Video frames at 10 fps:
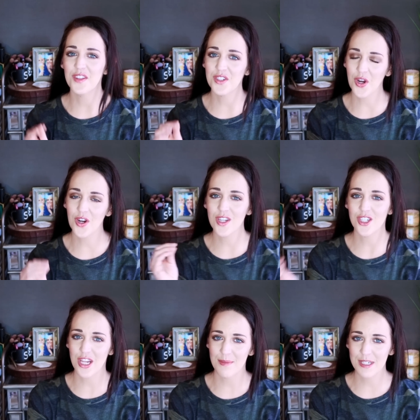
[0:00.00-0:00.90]
of the Tarte
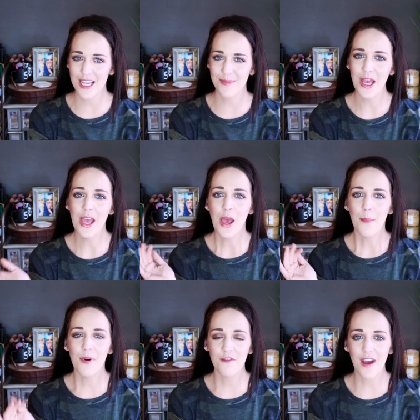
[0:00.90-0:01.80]
Shape Tape,
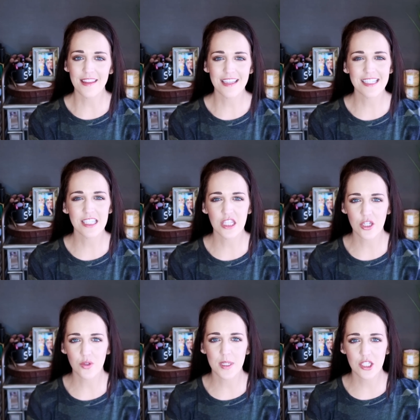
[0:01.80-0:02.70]
but find that it's a
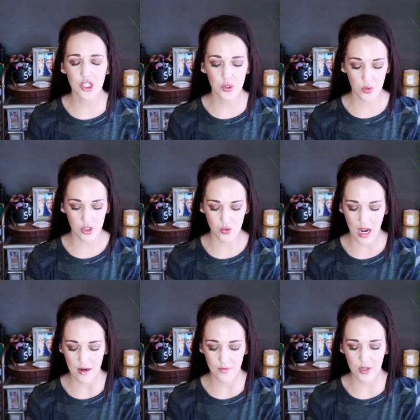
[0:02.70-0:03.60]
little bit too
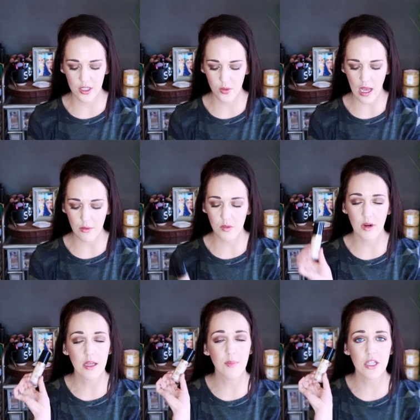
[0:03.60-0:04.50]
dry for you, I would
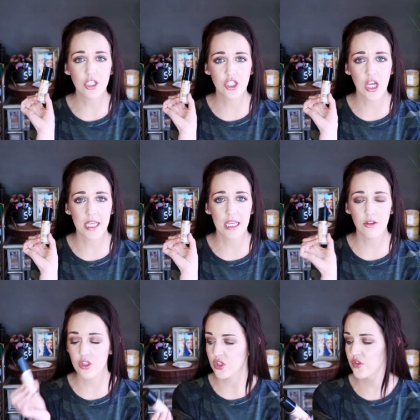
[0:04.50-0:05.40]
recommend checking
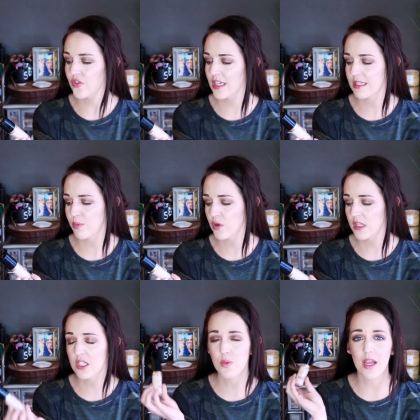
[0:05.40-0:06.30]
out the Too Faced
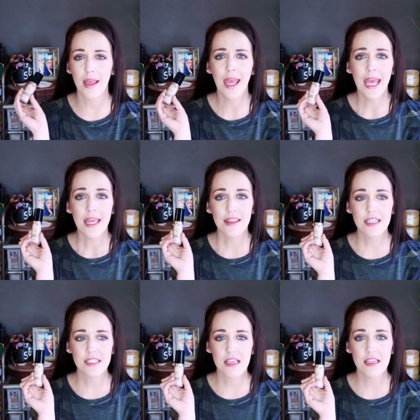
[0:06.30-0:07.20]
Born This Way.
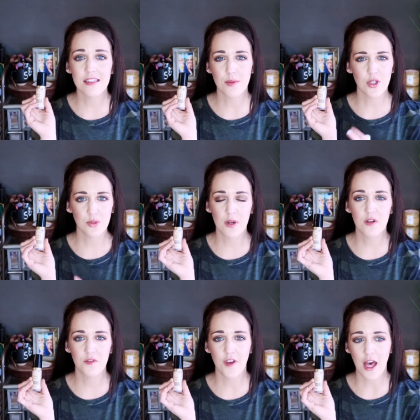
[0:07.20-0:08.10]
This is a much
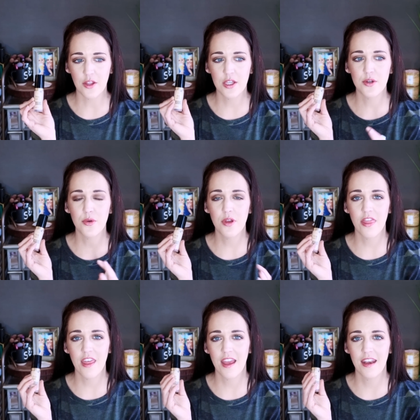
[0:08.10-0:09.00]
better value
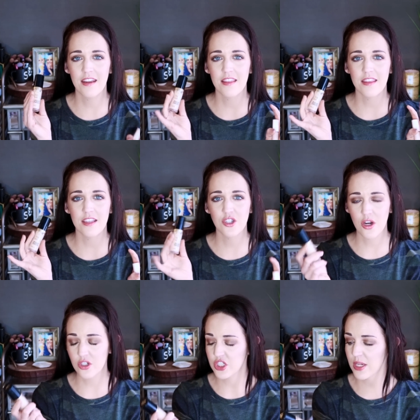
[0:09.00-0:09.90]
than the
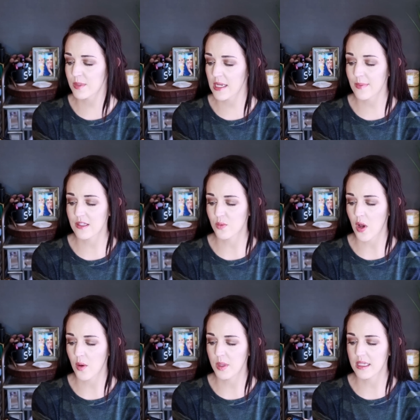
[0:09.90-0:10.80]
Tarte Shape Tape as
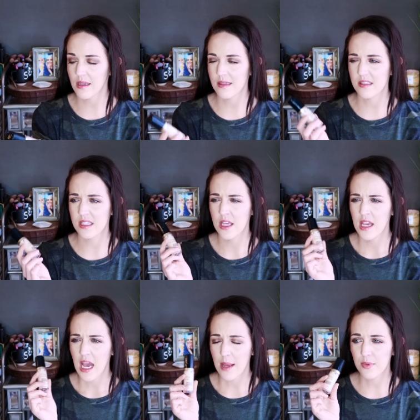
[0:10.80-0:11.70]
well because
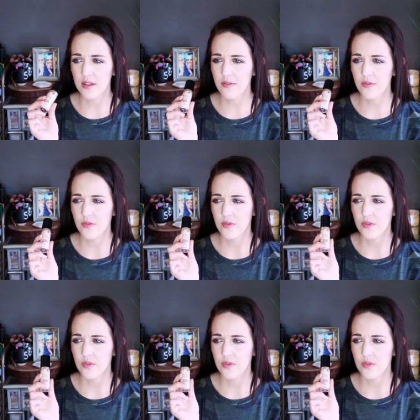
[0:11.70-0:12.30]
I believe